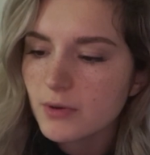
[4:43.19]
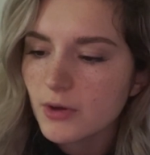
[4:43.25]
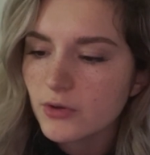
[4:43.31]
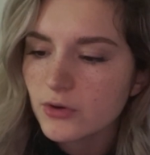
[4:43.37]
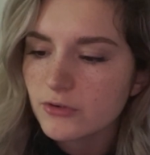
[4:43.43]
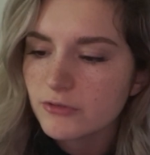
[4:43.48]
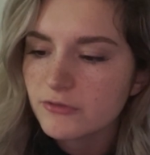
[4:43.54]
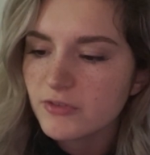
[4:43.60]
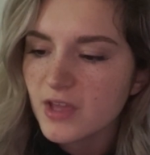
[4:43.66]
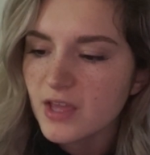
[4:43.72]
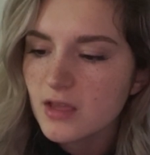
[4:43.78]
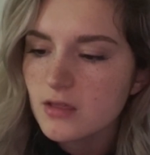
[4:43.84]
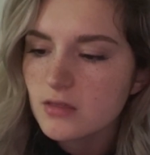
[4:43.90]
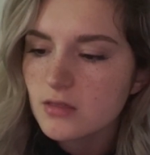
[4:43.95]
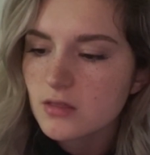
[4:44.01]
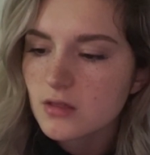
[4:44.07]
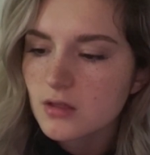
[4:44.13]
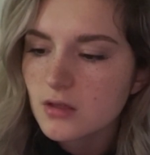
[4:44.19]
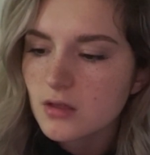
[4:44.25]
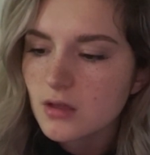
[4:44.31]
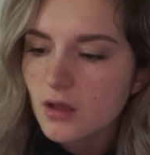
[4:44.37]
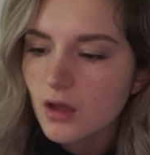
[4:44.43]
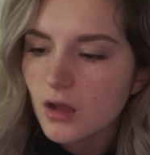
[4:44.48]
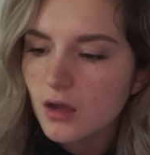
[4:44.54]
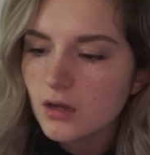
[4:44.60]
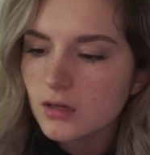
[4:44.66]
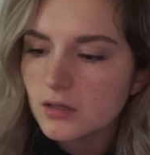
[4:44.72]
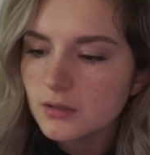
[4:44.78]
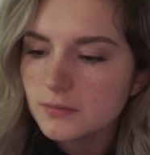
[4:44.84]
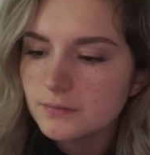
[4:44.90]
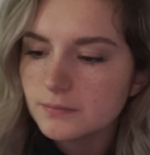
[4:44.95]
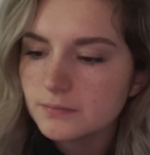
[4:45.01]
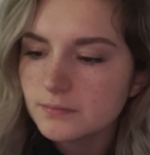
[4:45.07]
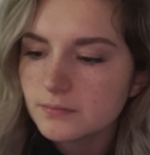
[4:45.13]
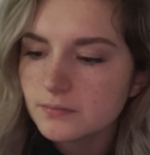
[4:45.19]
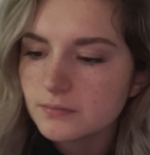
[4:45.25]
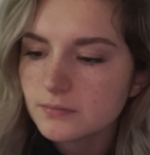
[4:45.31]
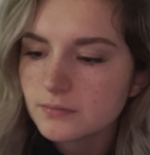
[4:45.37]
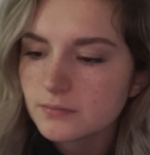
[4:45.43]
about your faith, anything